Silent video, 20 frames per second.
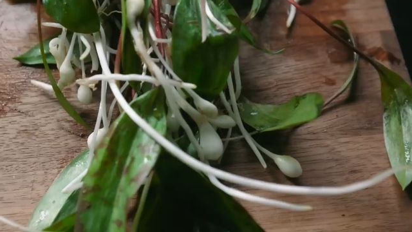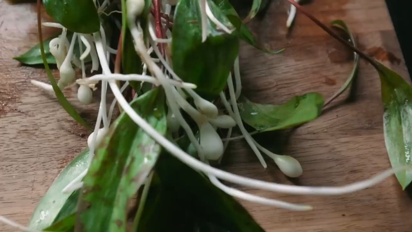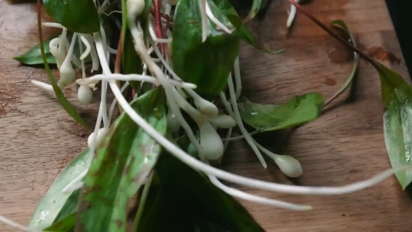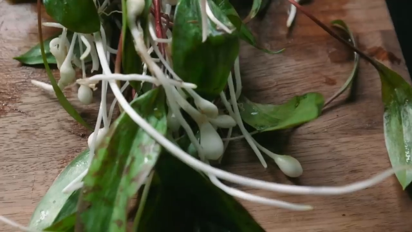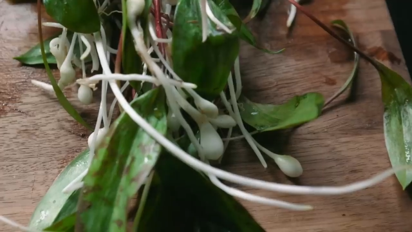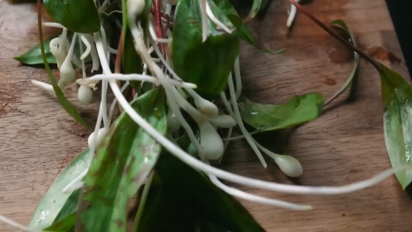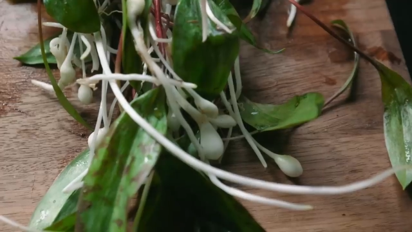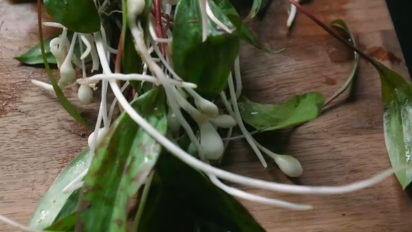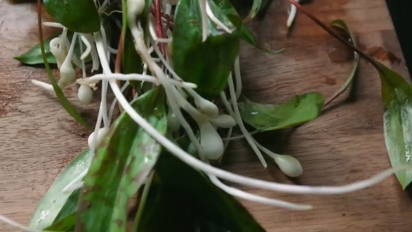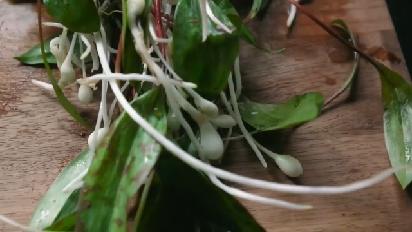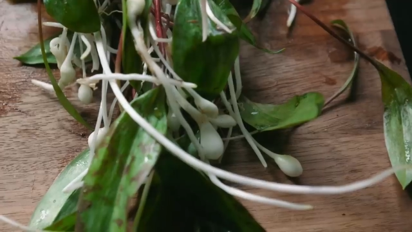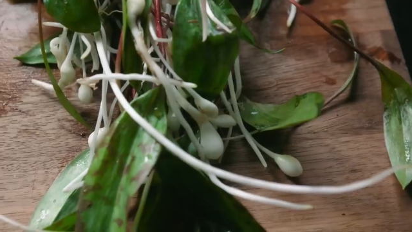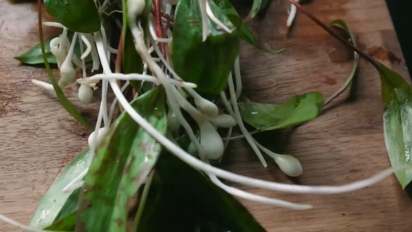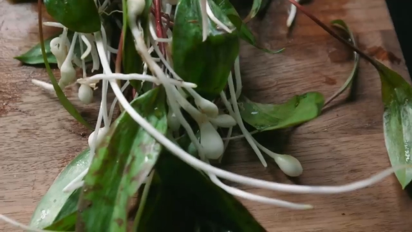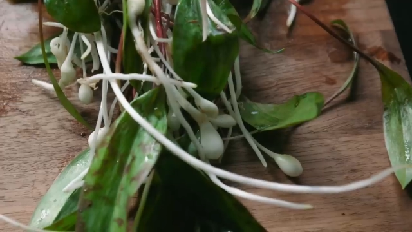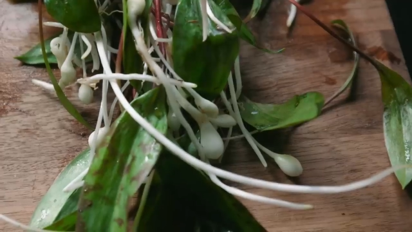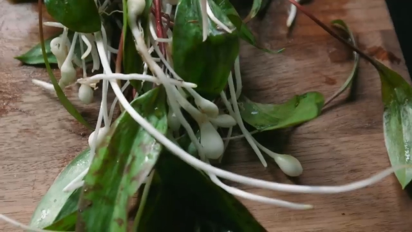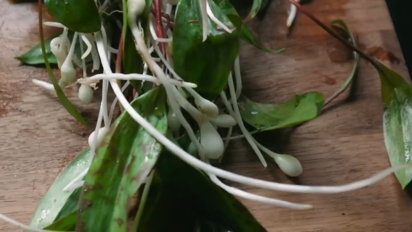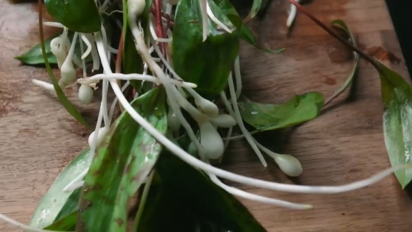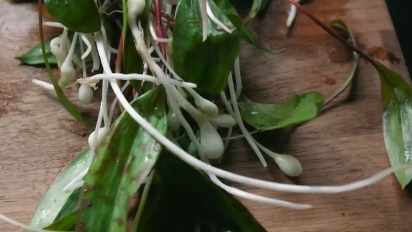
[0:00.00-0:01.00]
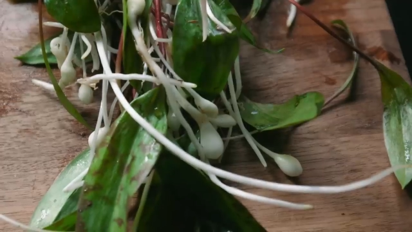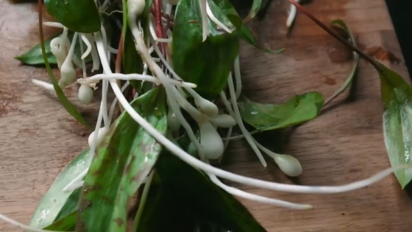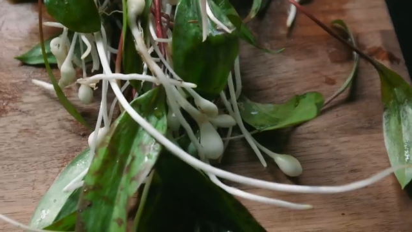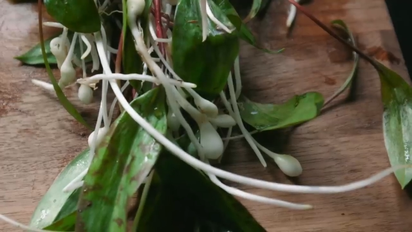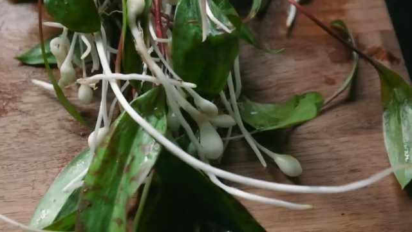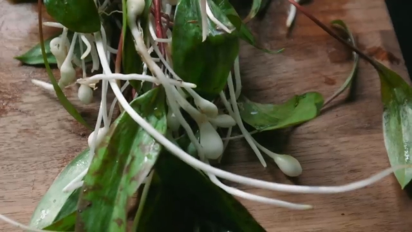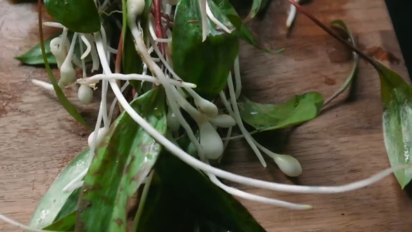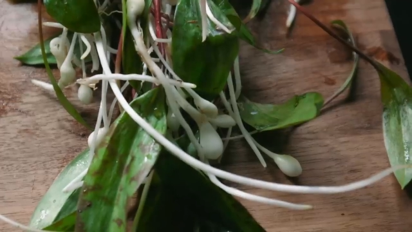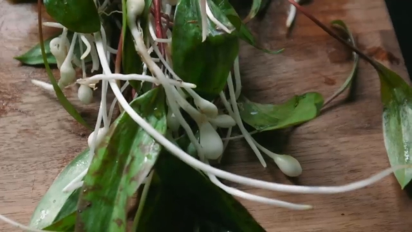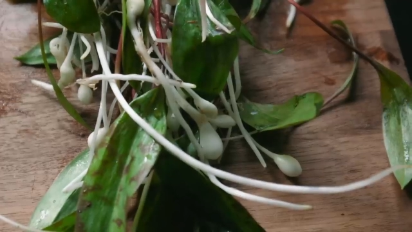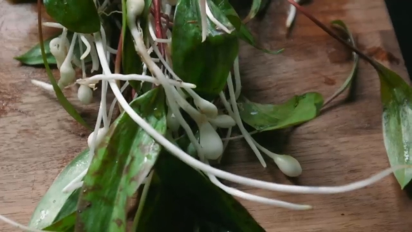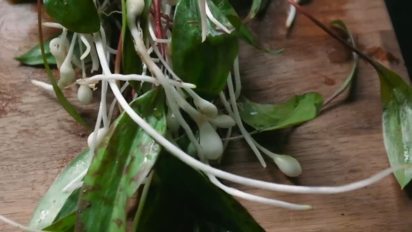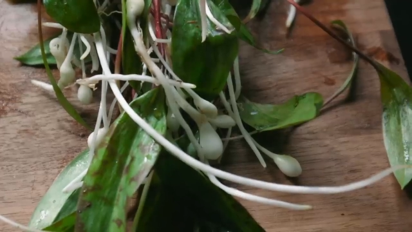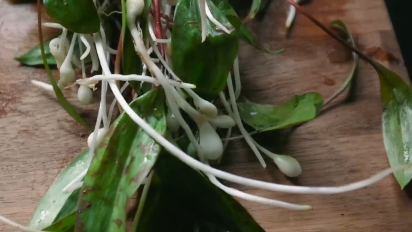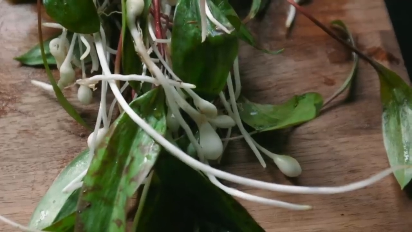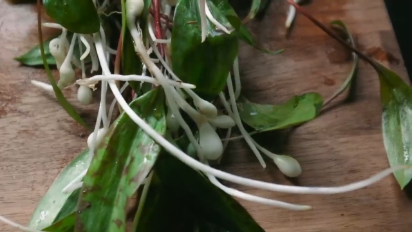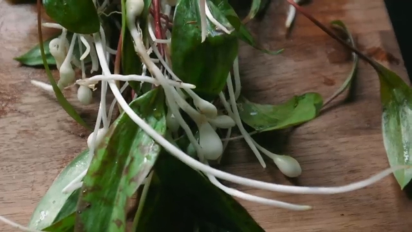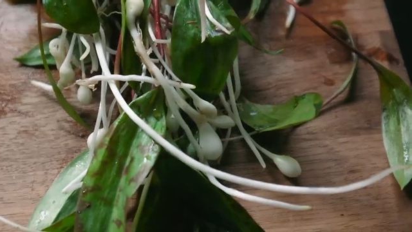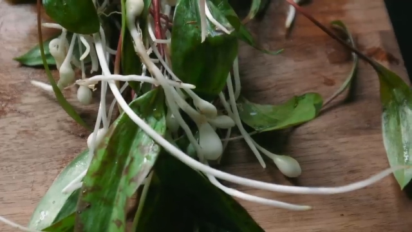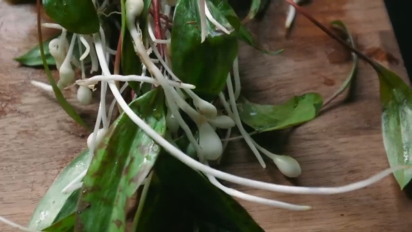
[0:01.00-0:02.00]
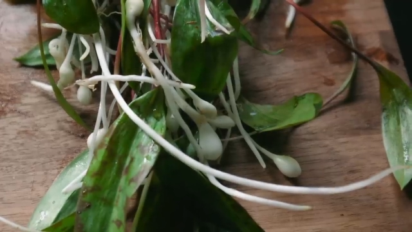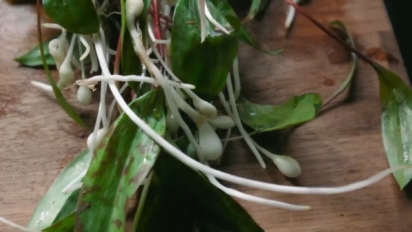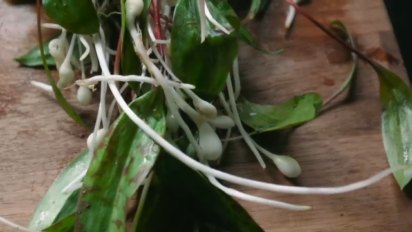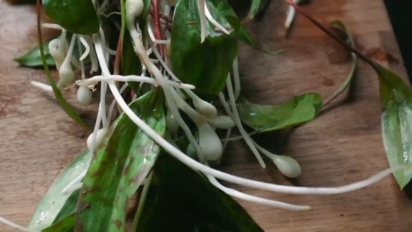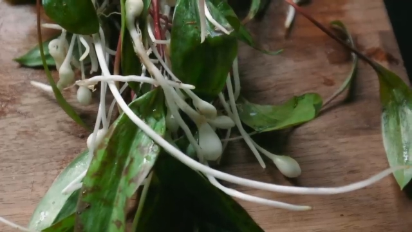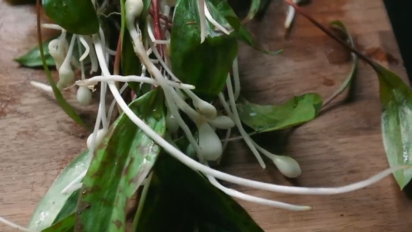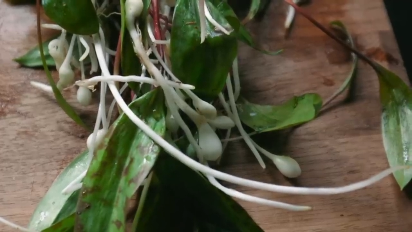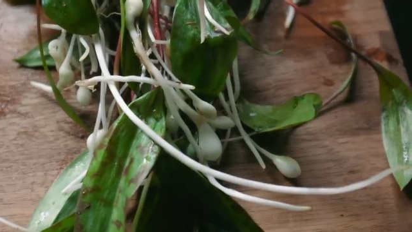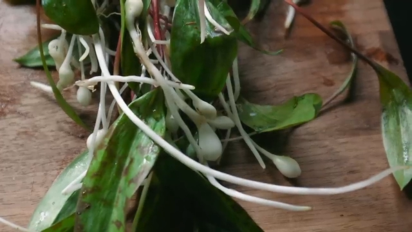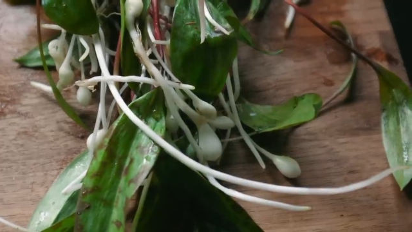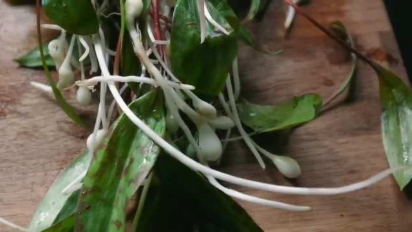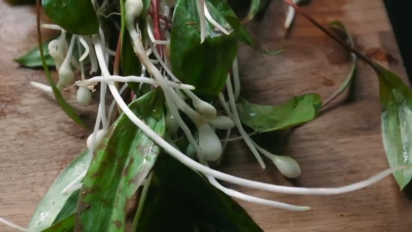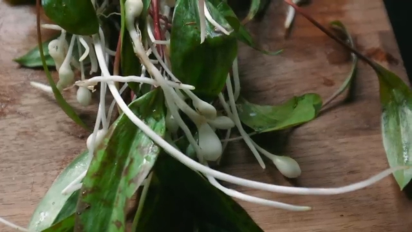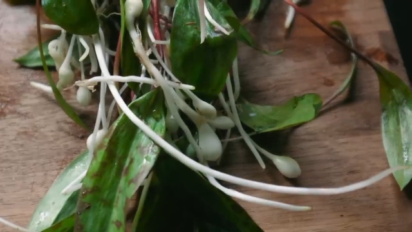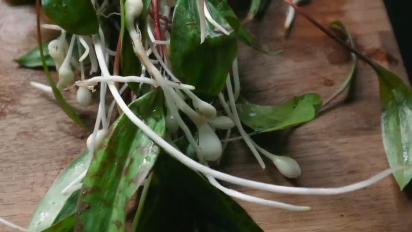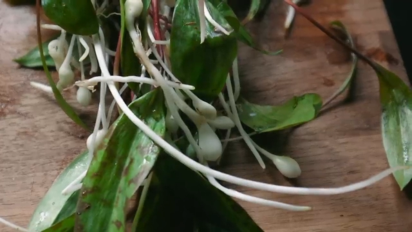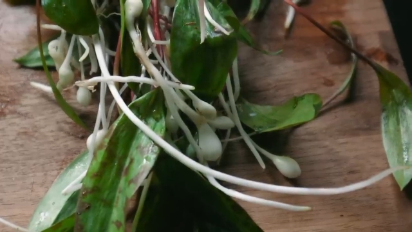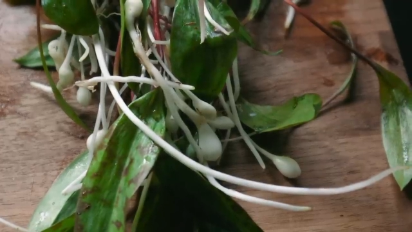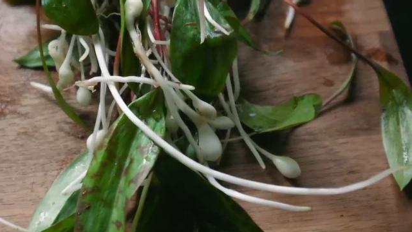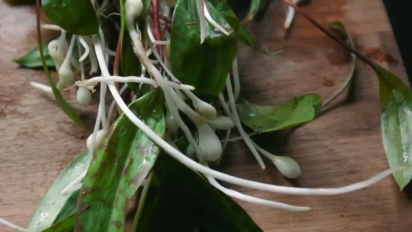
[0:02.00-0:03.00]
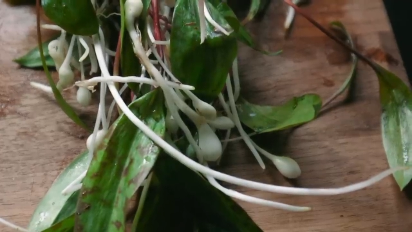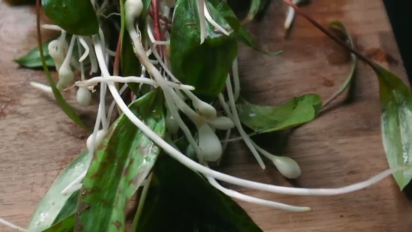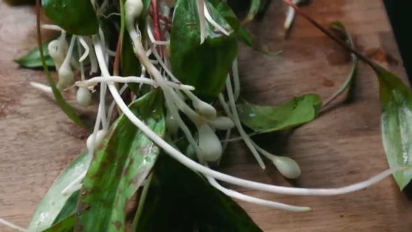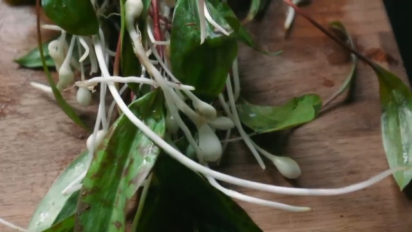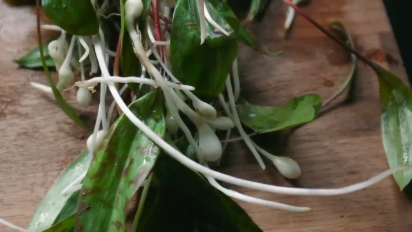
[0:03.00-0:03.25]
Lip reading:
No face is visible, so there are no lips to read.